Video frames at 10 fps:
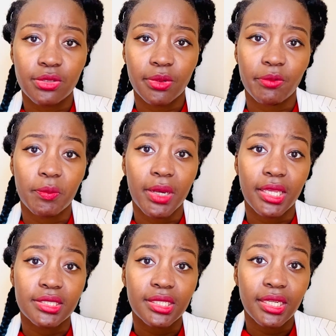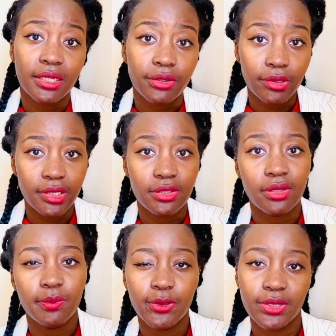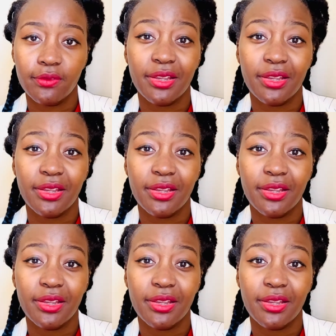were replaced in accordance to the building